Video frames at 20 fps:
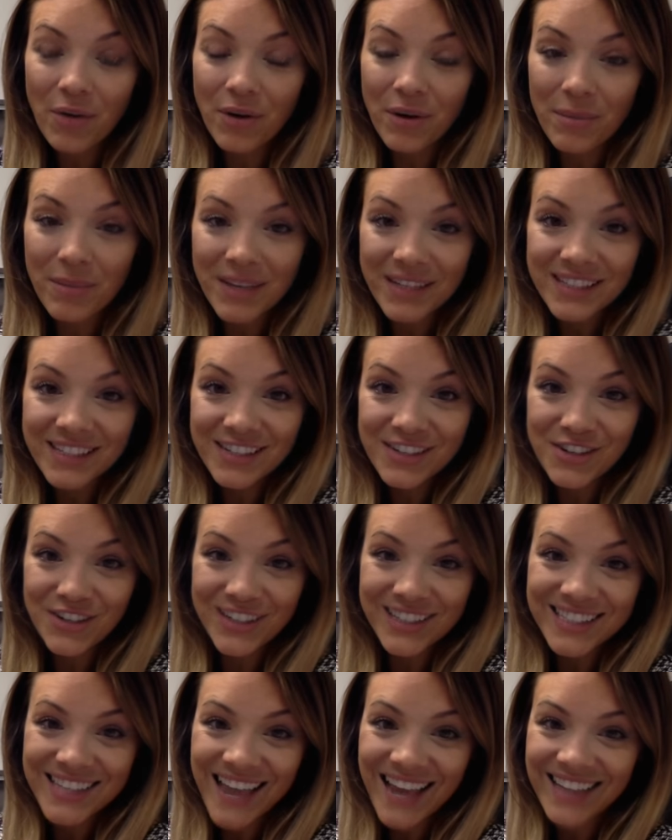or a message or a
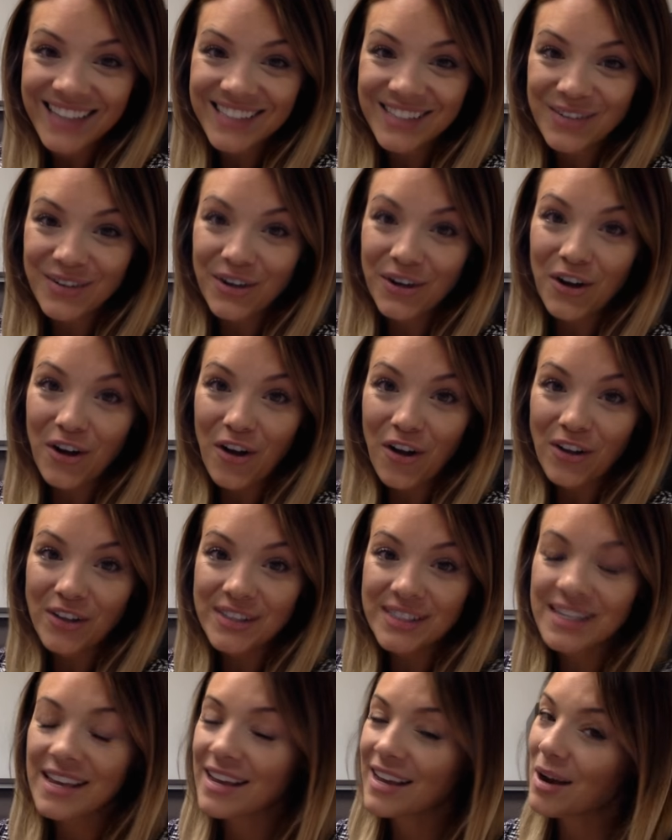text or a call
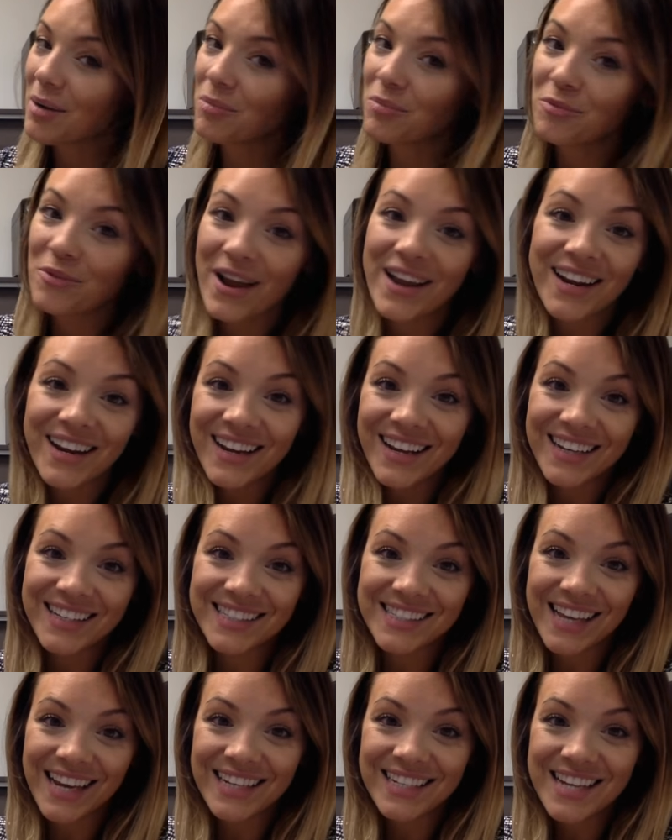saying I'm ready to get
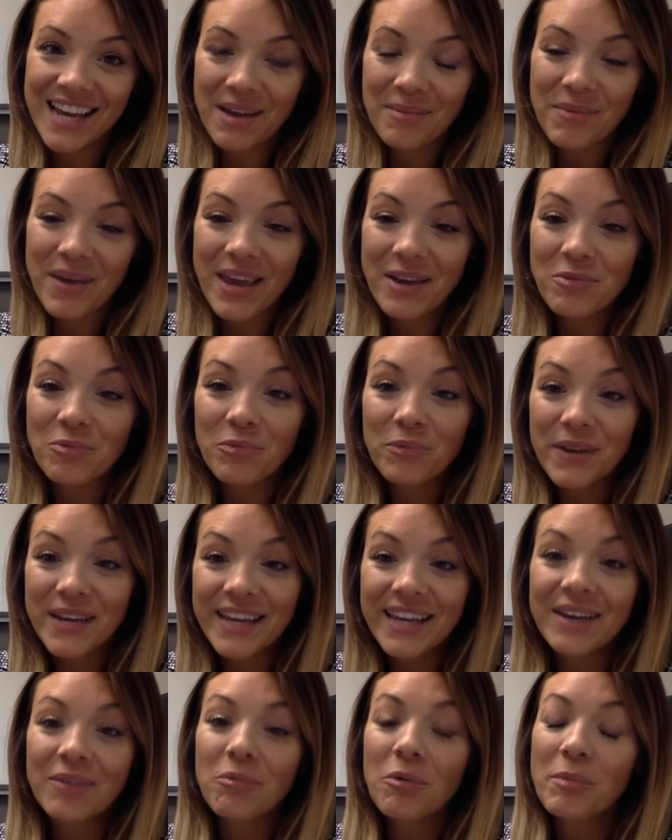signed up, and
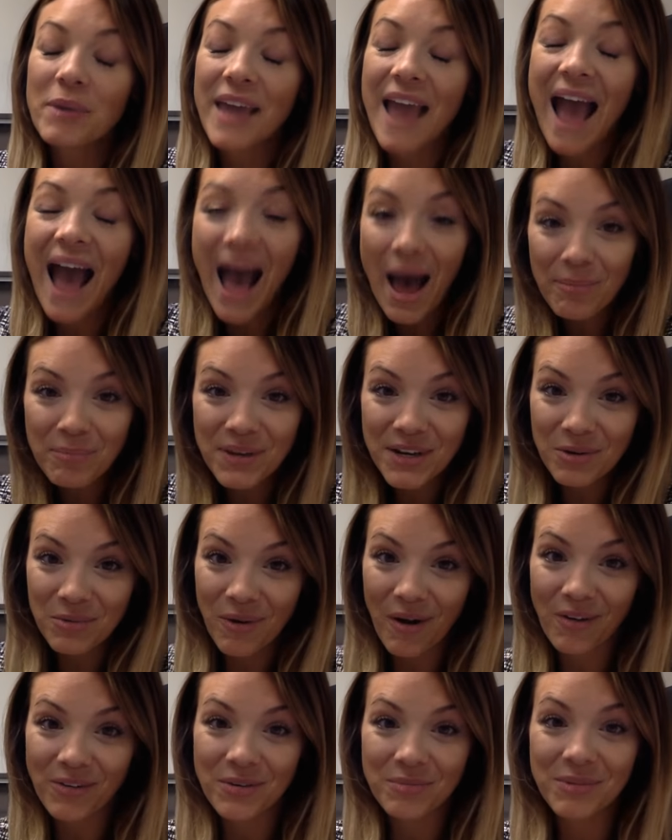we will be happy to
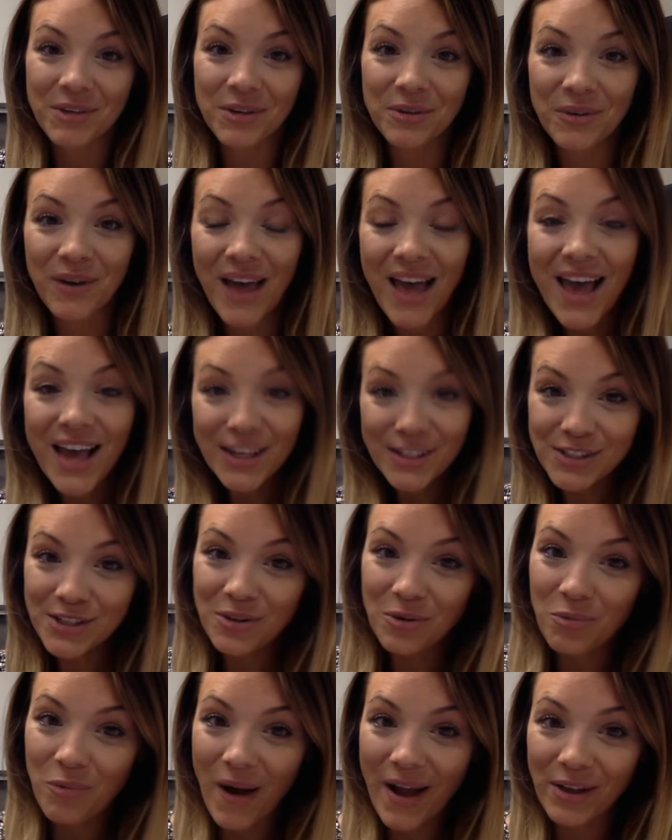welcome you to
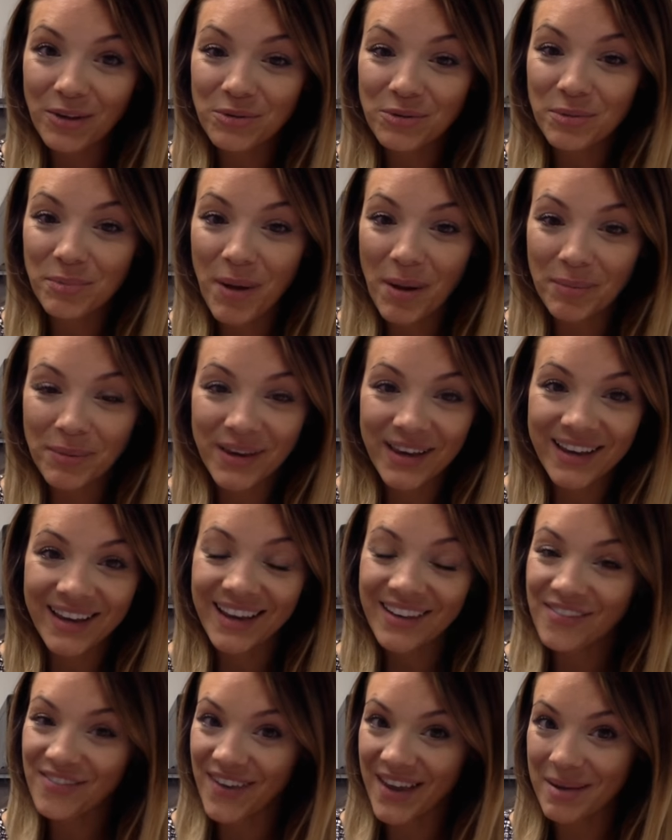the Wild Republic
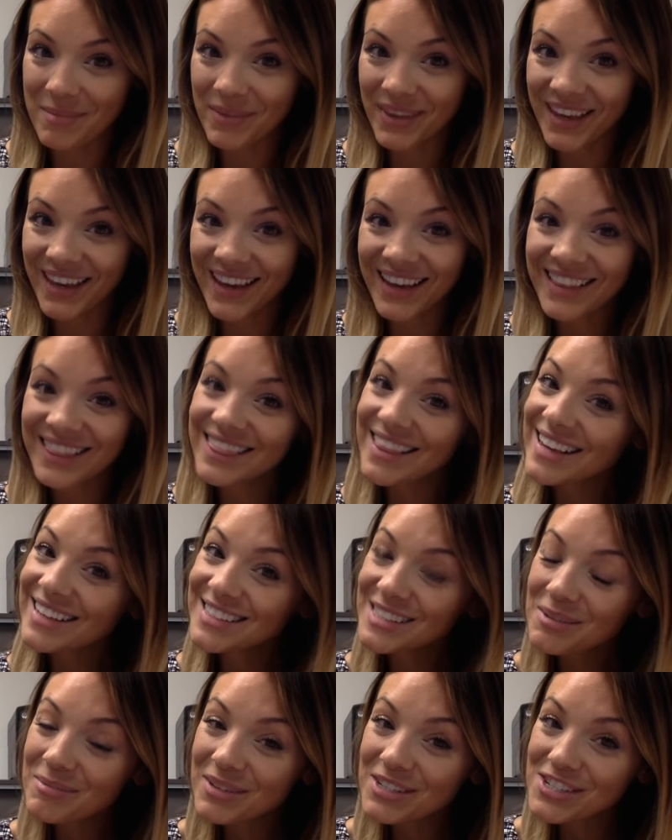family. Thanks
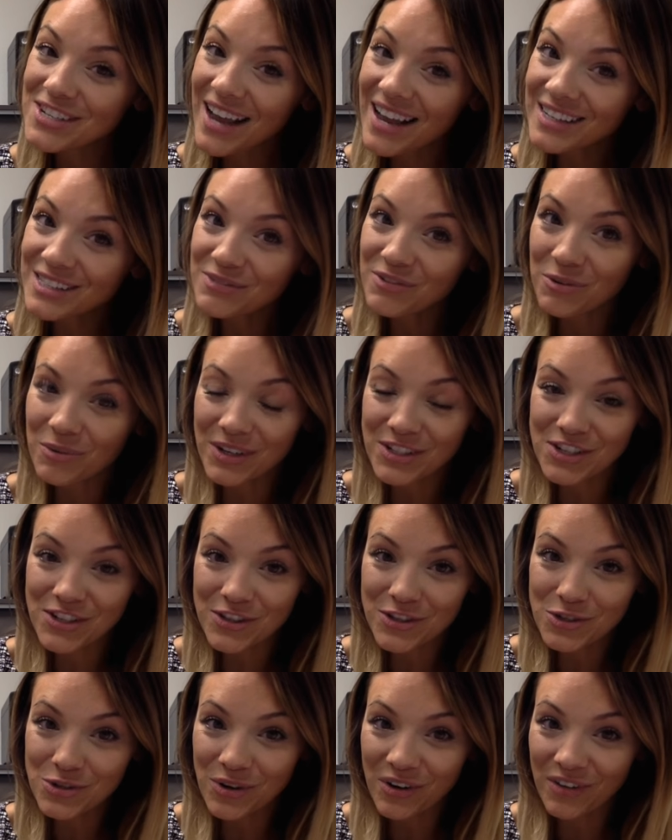so much, guys, for watching
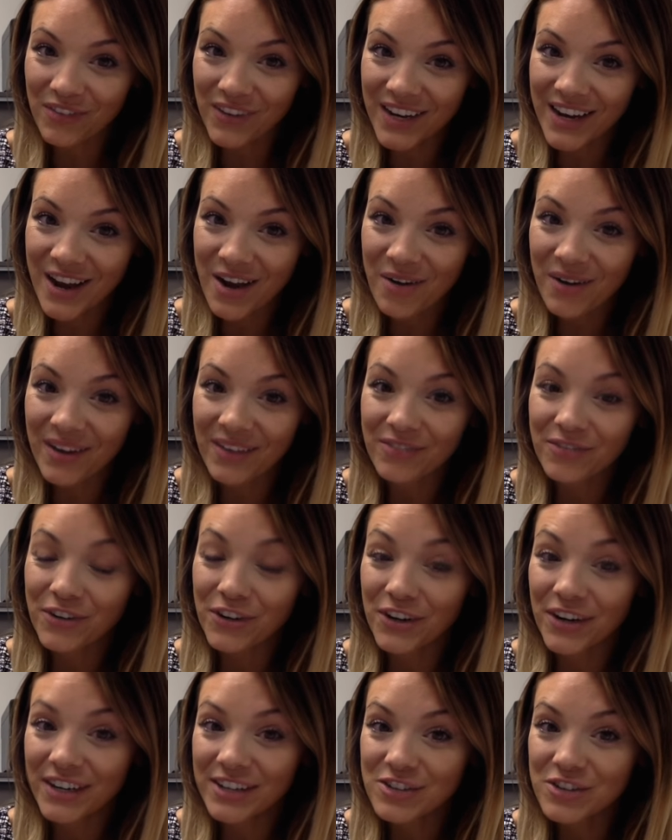this short video and for your
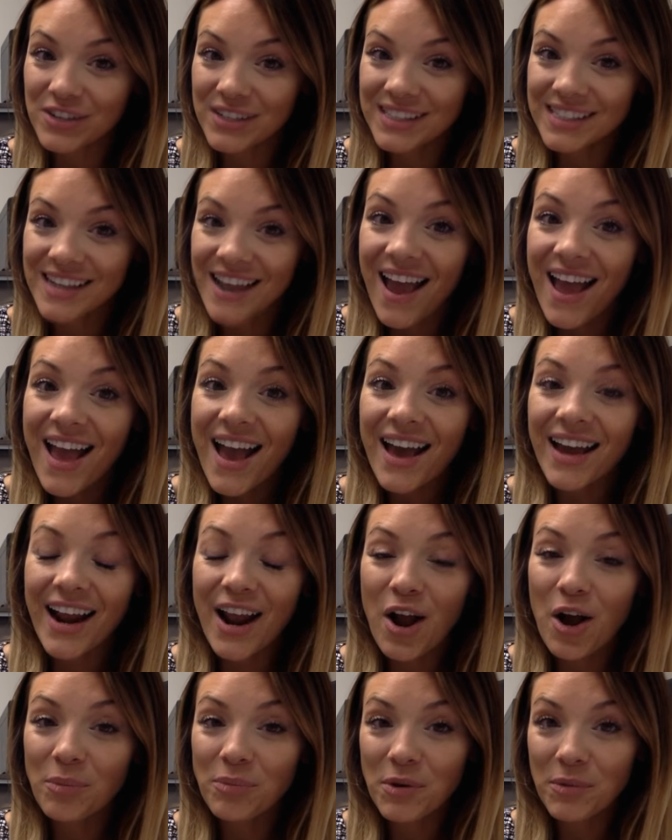interest, and I
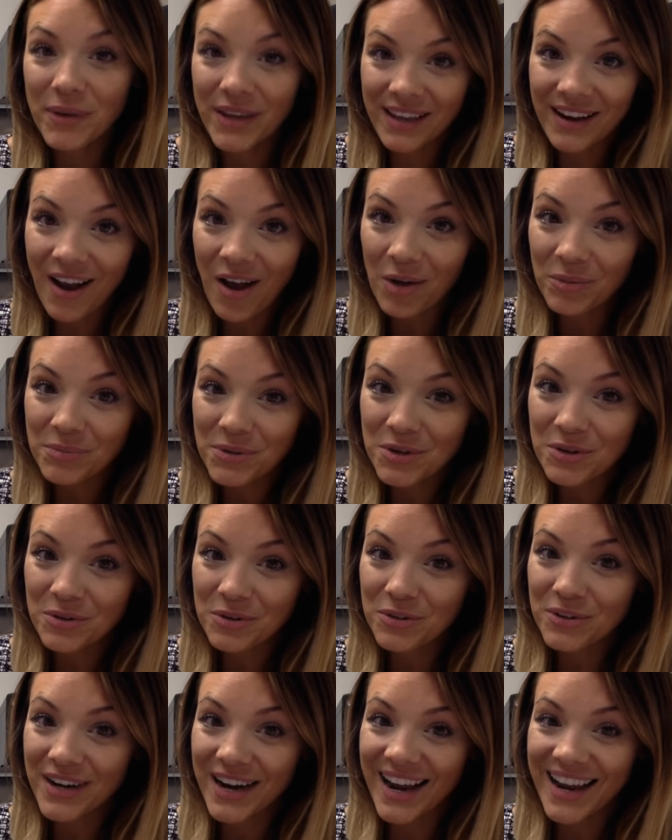hope that we can help you
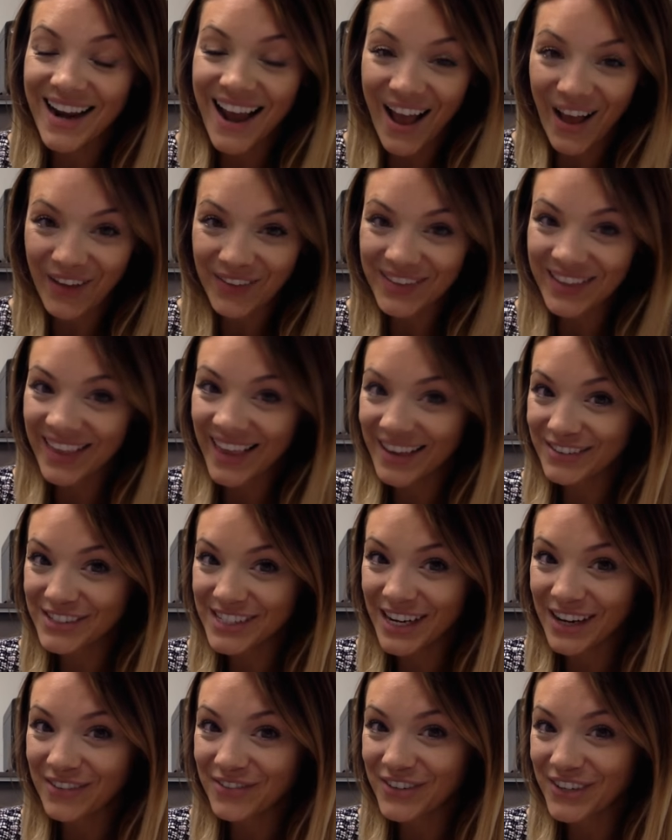create a healthy
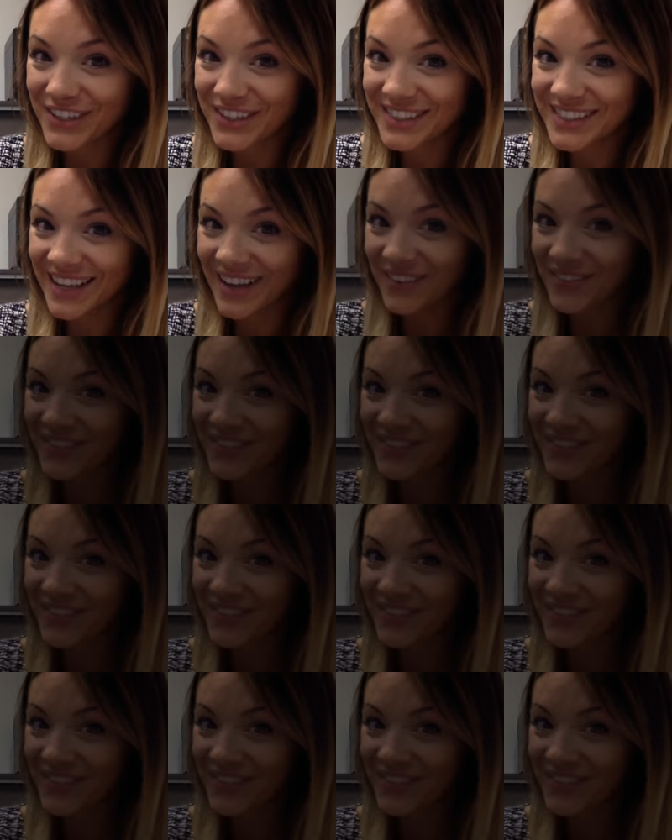lifestyle for yourself.